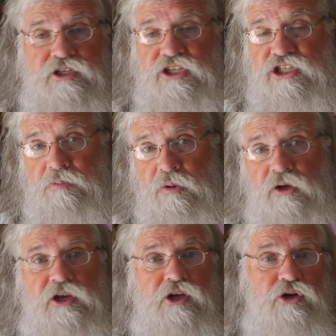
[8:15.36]

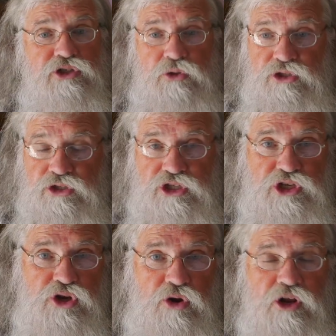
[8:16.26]
disability or Social
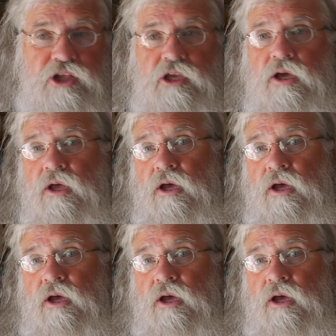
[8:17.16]
Security.